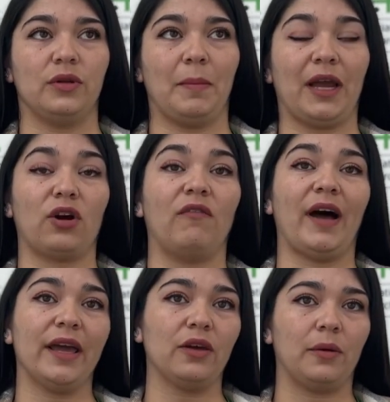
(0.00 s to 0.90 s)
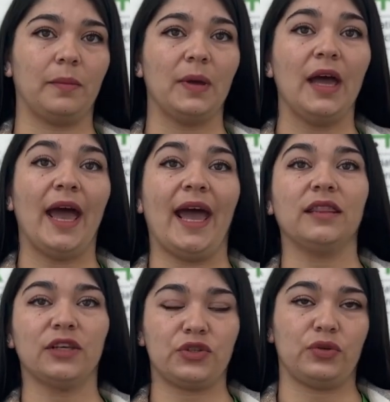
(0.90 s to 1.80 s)
microbiome
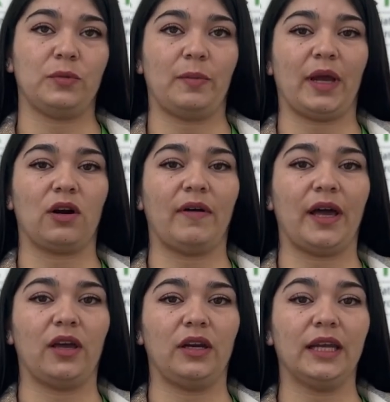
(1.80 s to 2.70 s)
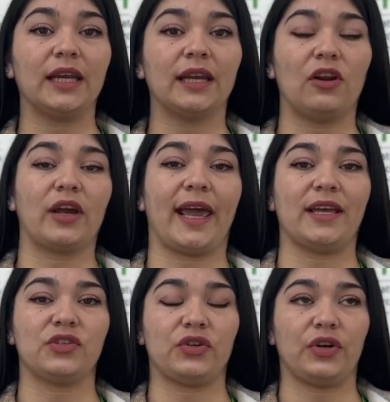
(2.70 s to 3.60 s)
and the tumor microbiome in lung
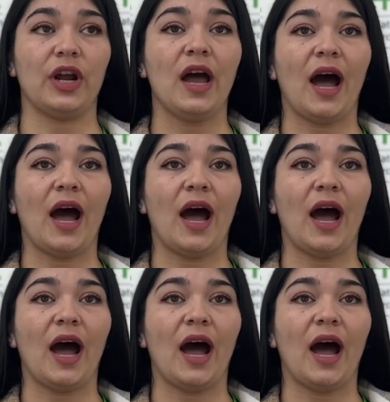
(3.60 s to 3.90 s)
cancer.